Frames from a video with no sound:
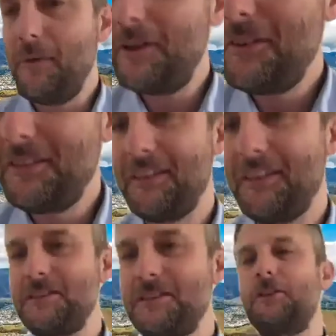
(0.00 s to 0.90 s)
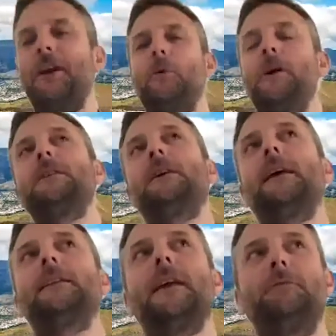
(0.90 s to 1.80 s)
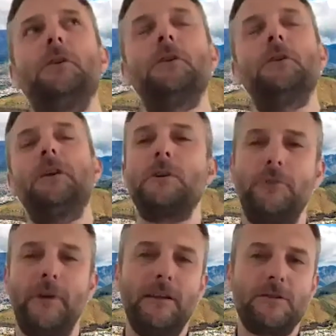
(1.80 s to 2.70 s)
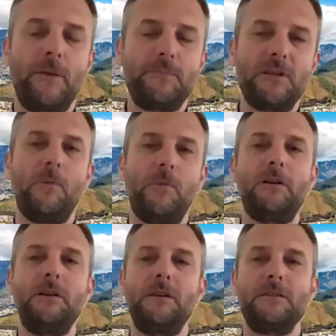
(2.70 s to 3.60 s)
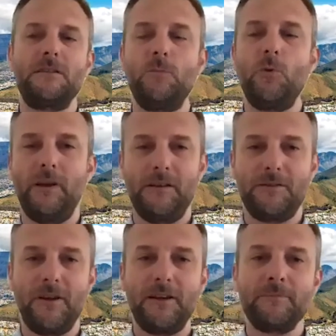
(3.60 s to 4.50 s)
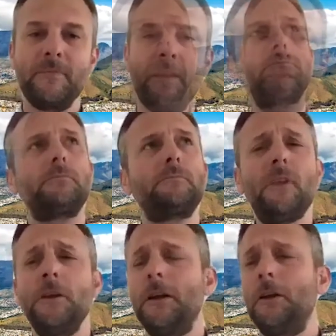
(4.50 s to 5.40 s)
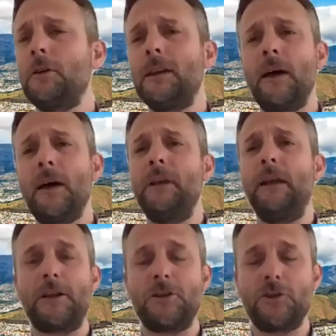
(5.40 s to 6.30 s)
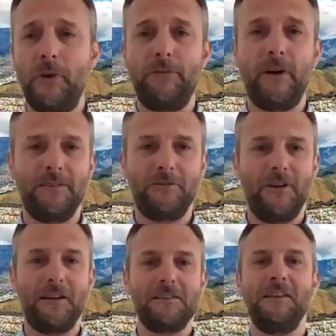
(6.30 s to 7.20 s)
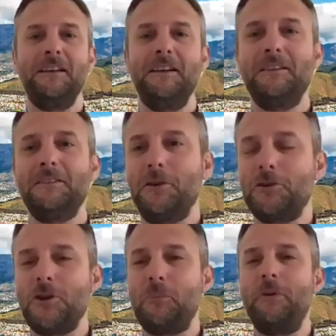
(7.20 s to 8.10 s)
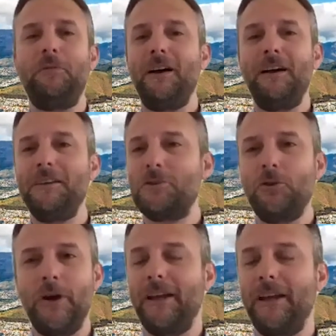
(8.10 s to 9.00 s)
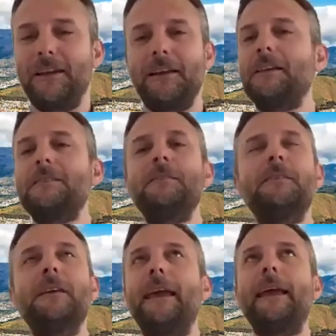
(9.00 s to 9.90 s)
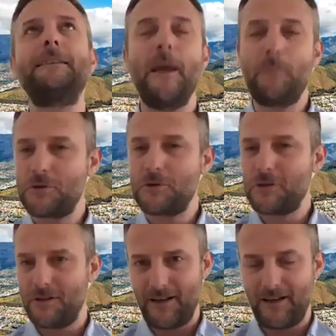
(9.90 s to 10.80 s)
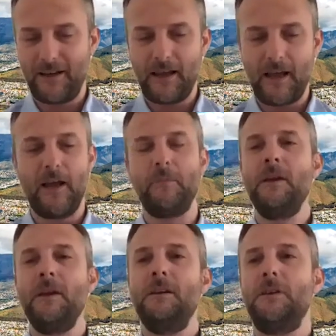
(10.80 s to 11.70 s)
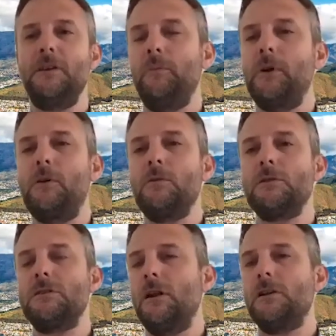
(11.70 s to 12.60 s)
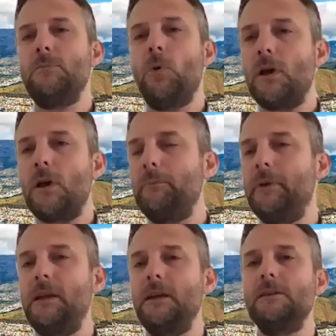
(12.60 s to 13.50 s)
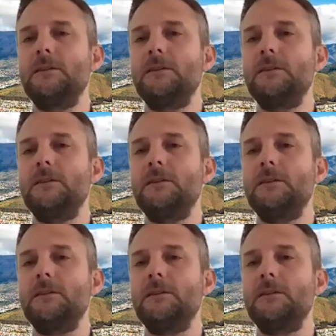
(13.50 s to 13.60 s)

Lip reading: is a great question. And if you look at what's really disrupting the market, it's the small players, right? Look at a company like Shopify, right? So Shopify is growing exceptionally today because small companies